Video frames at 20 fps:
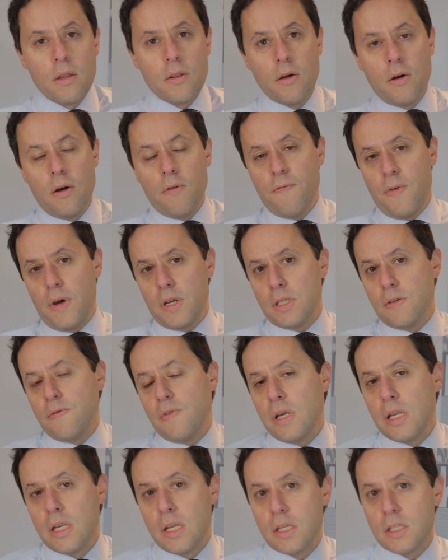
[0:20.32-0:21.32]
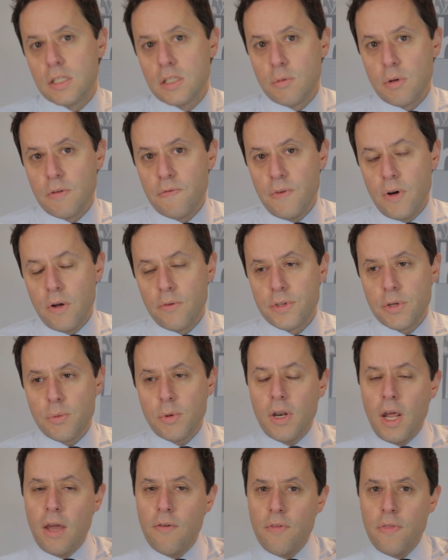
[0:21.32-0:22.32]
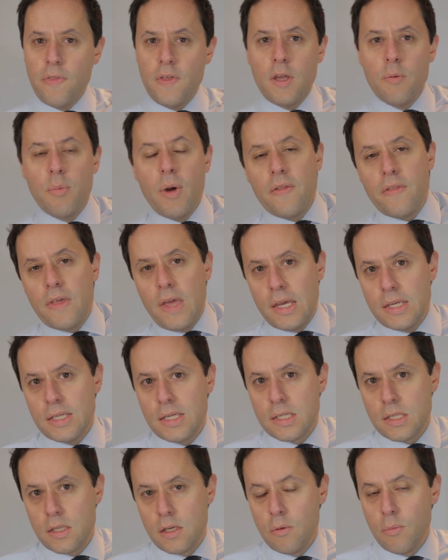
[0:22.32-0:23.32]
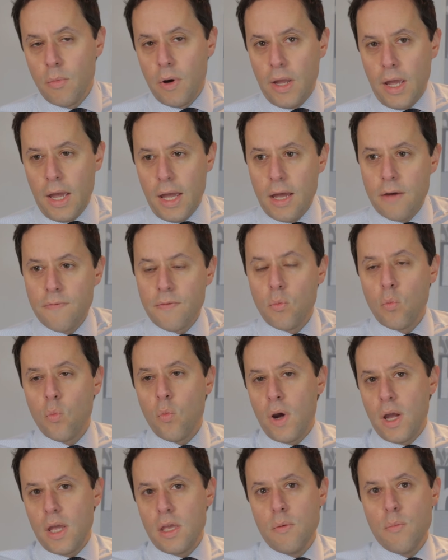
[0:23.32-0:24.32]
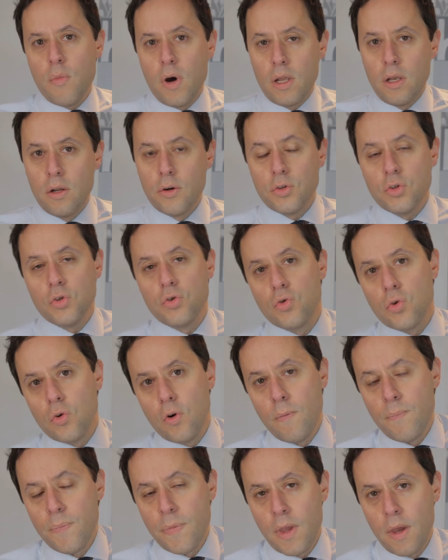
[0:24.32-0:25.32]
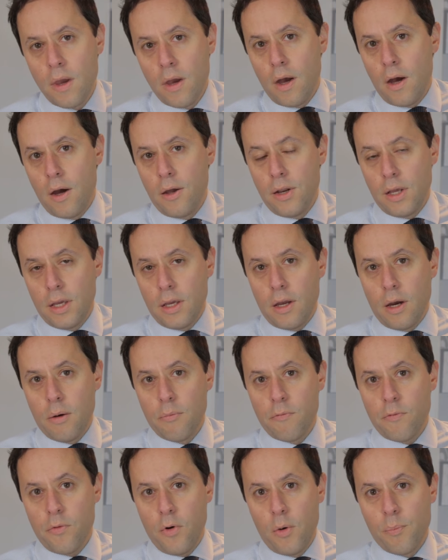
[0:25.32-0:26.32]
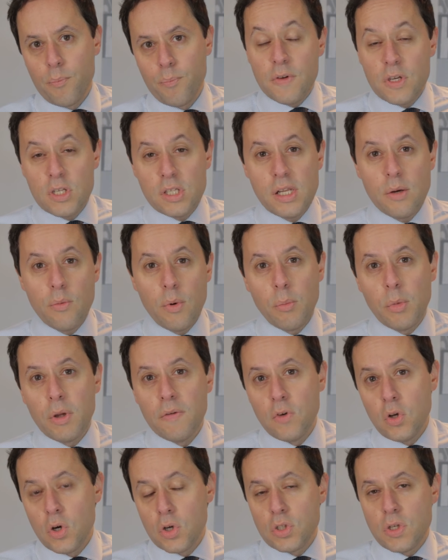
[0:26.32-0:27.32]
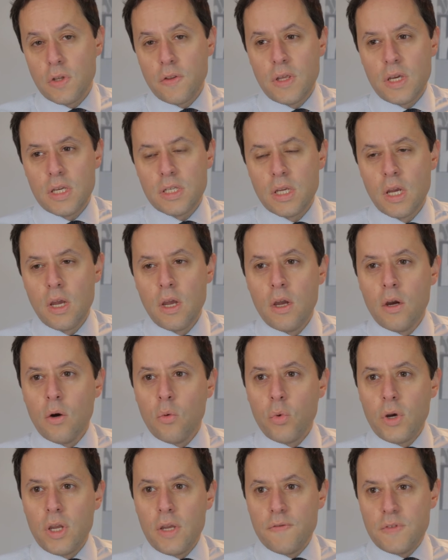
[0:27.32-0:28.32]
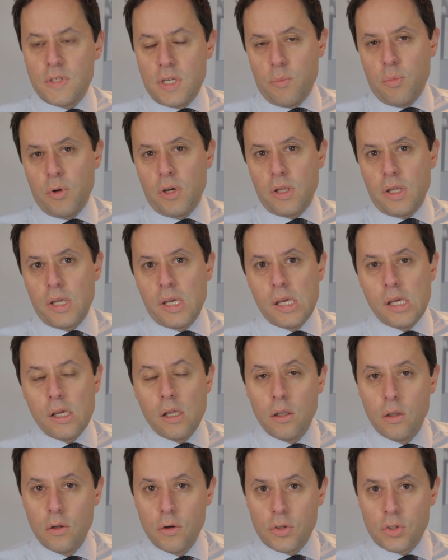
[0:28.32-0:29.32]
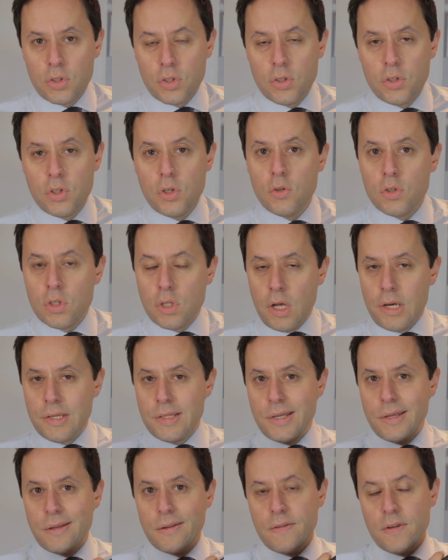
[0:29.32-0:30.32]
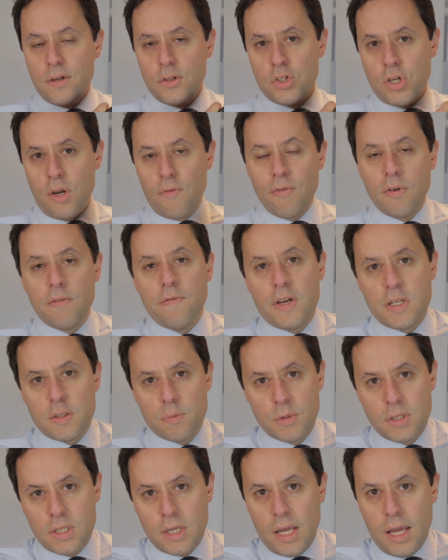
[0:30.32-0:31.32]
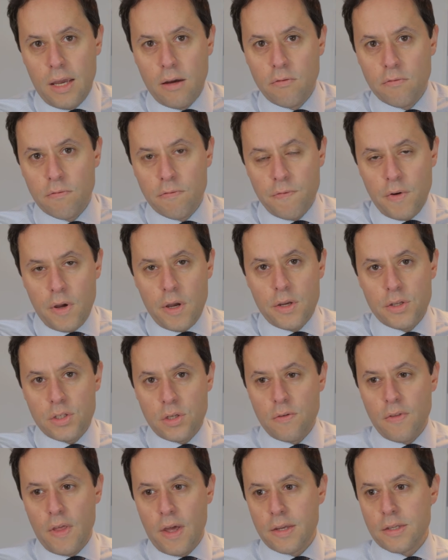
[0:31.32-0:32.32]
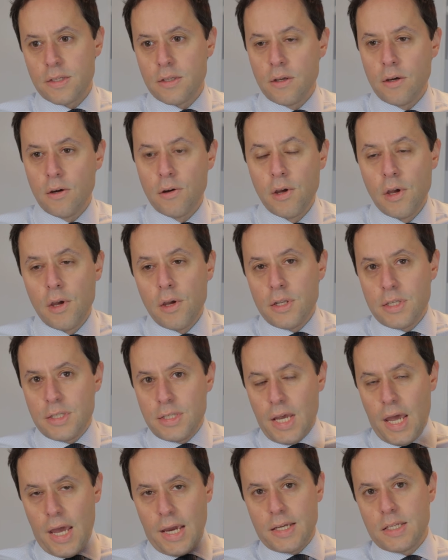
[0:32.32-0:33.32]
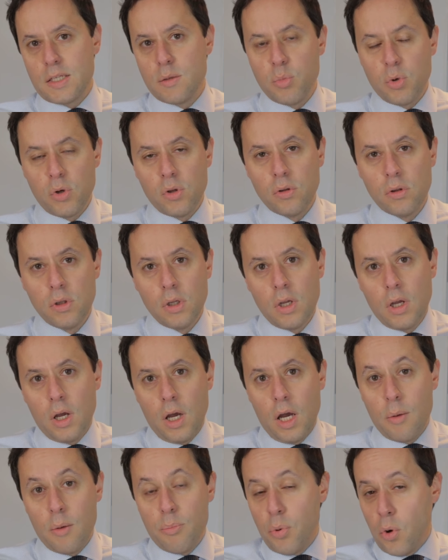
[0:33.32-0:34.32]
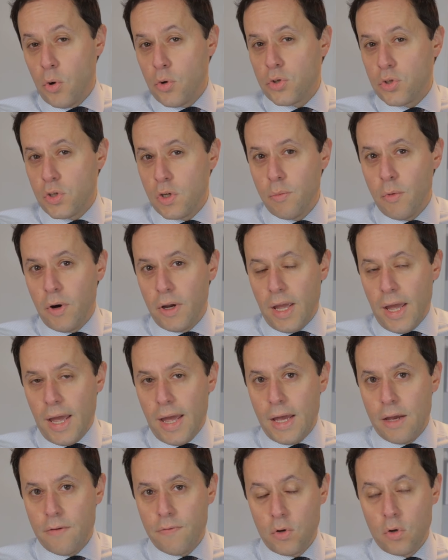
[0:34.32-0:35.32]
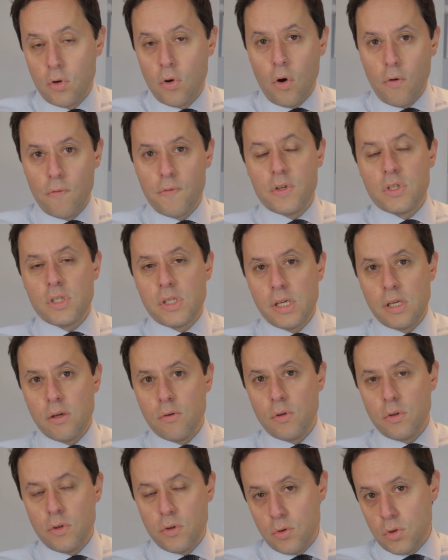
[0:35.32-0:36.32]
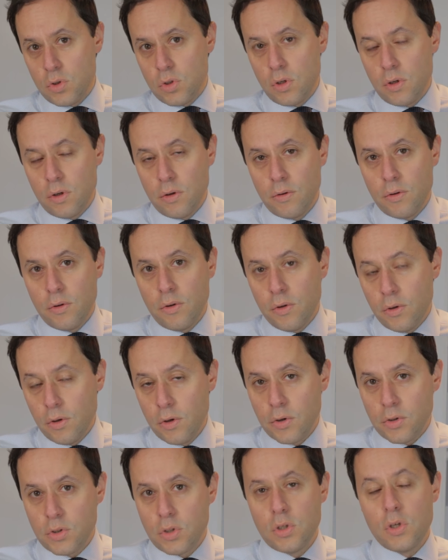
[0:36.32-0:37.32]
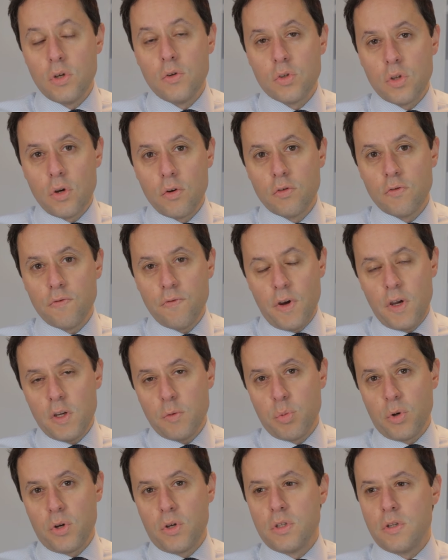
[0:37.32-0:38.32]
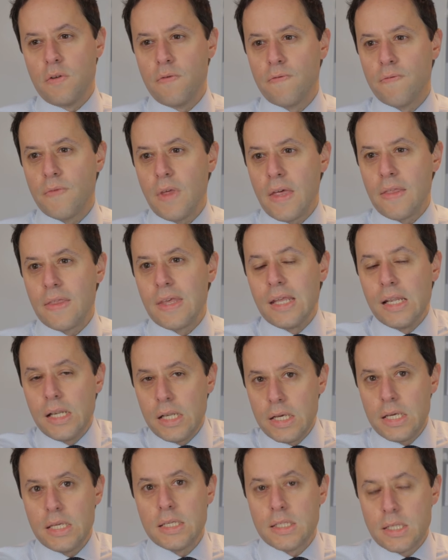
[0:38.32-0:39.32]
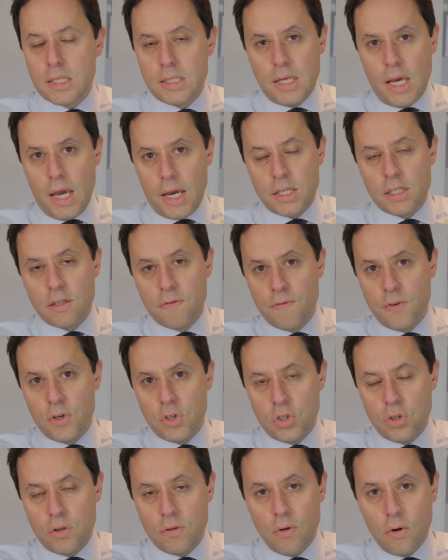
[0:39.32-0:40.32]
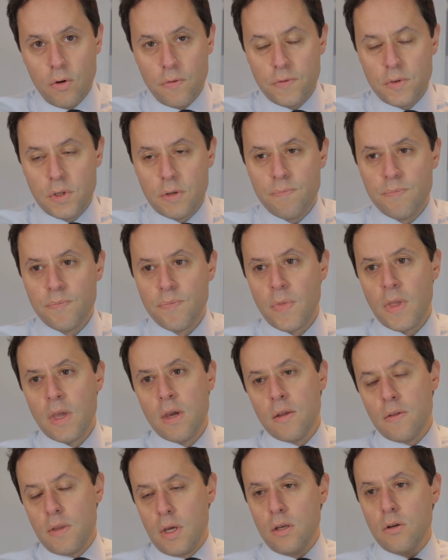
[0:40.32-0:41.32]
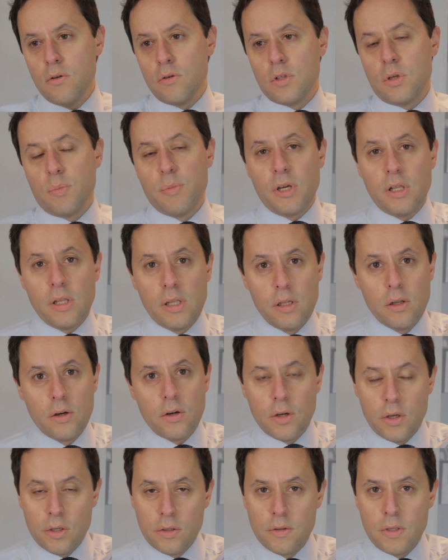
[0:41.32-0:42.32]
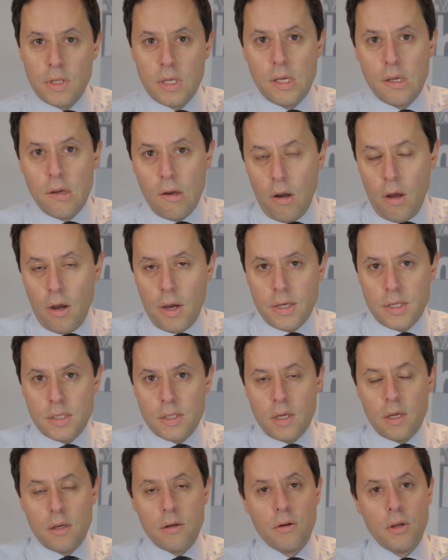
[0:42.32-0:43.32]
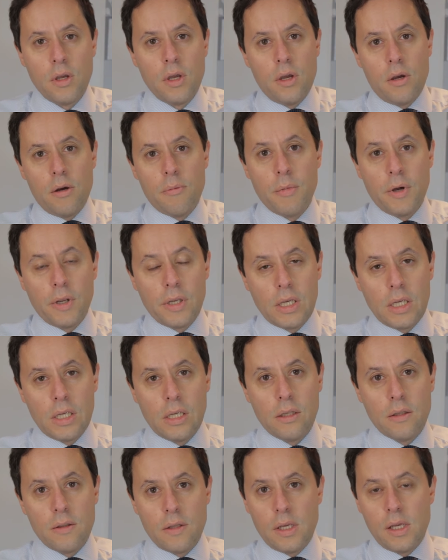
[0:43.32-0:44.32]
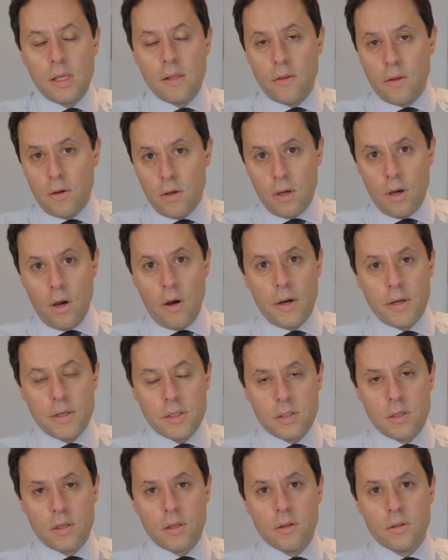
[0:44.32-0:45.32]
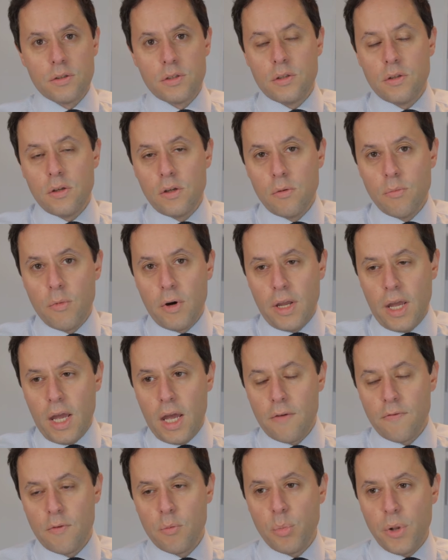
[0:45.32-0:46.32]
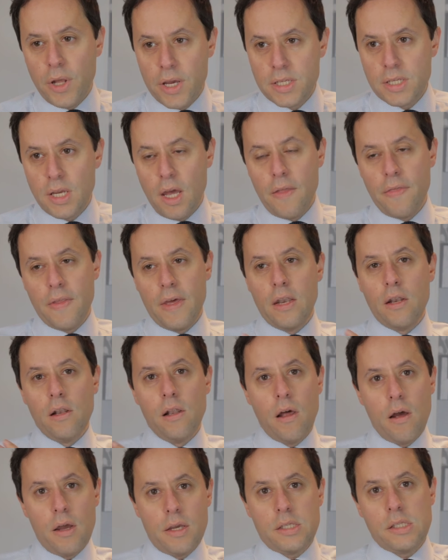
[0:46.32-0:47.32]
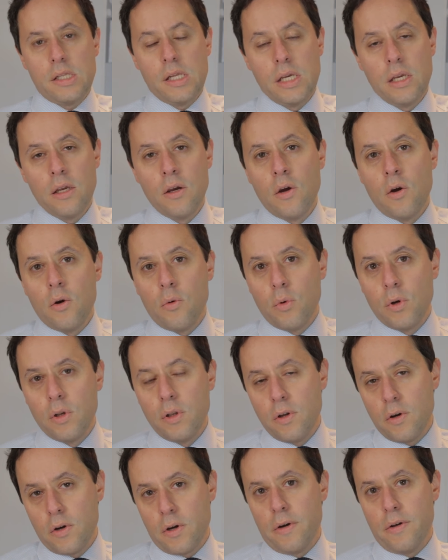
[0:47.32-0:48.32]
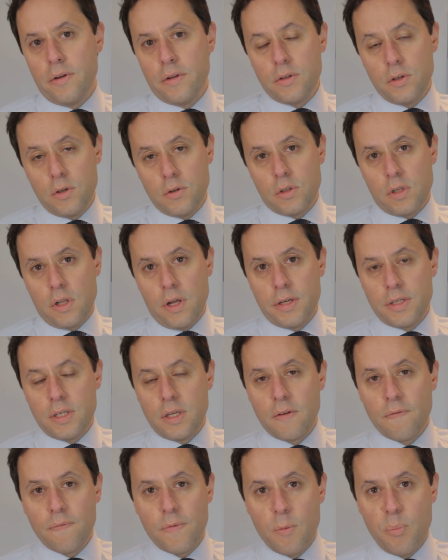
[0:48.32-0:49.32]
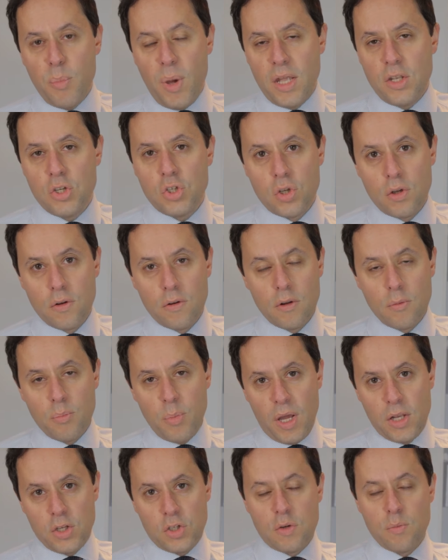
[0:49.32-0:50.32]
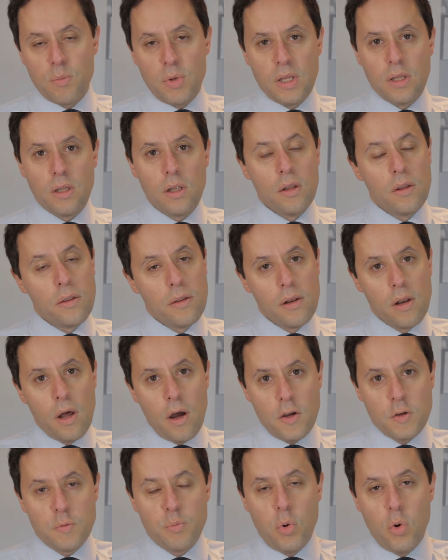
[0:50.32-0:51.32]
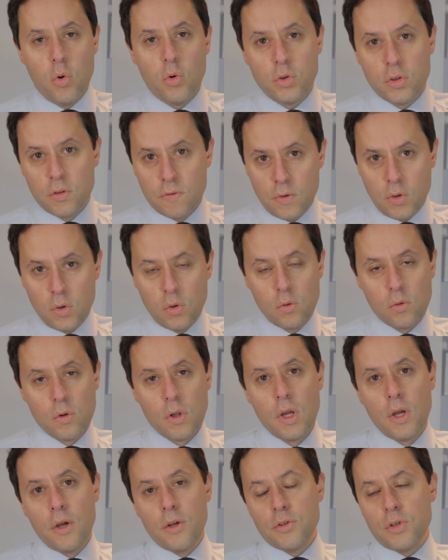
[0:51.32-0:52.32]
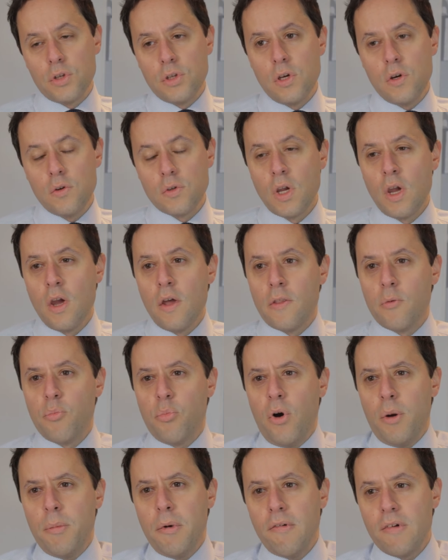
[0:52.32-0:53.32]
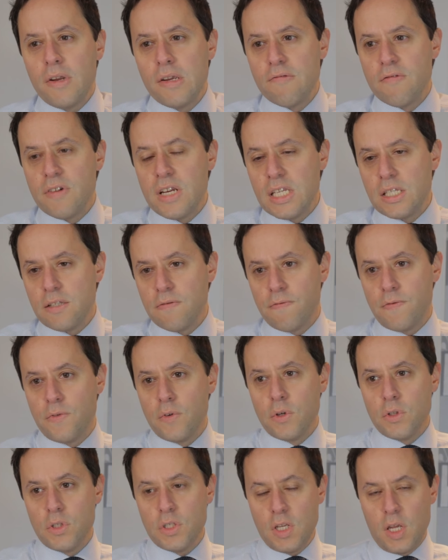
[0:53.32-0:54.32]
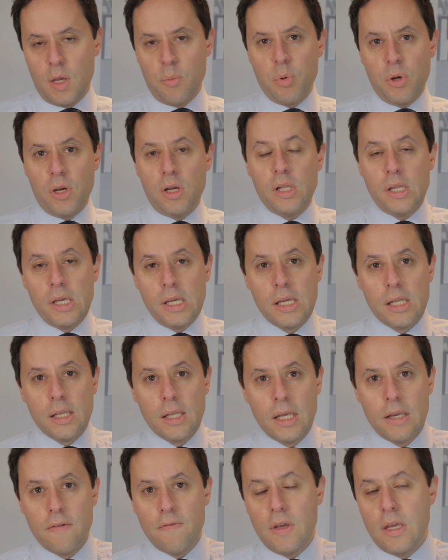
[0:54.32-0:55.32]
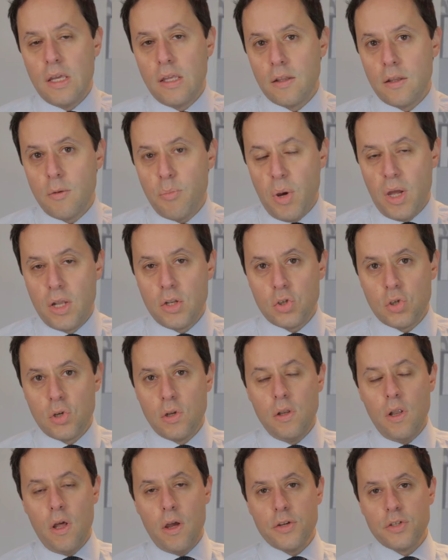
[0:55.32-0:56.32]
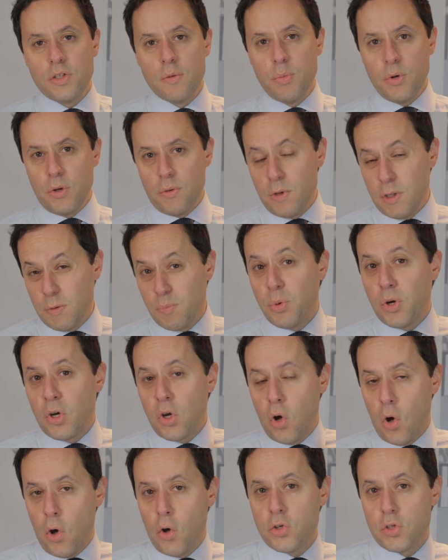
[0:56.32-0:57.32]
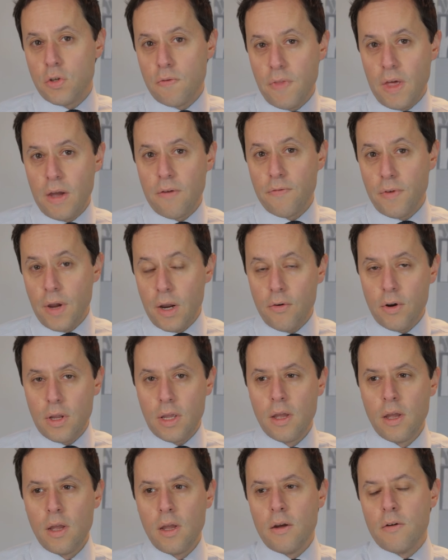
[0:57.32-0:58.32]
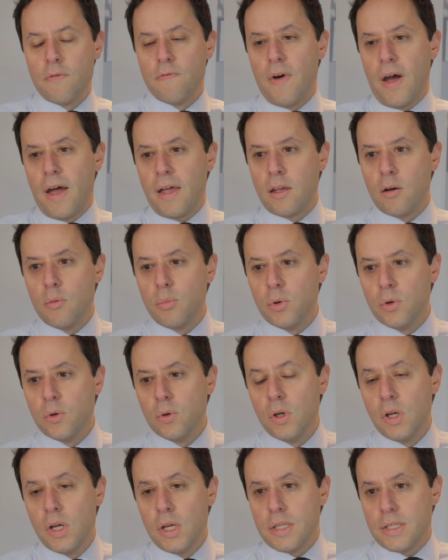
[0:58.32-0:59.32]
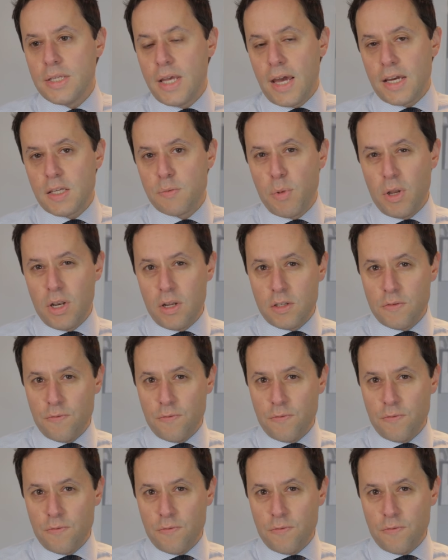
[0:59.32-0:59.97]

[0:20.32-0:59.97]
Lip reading: that effectively needs to be filled. So we're going to have a think about the assets that you might have and where you might look to draw an income from. Previously, when we've looked at this, we've typically looked at utilizing the general investment account first. So that's the taxable pots you might have. And obviously you'd use to look to use those first because of they're the least tax efficient often. Then you'd typically look at the ISA money, the ISAs that you might have in place. And then lastly, we'd look at utilizing the pension being the last port of call to use. The primary reason for typically leaving the pension last is because of that very valuable tax benefit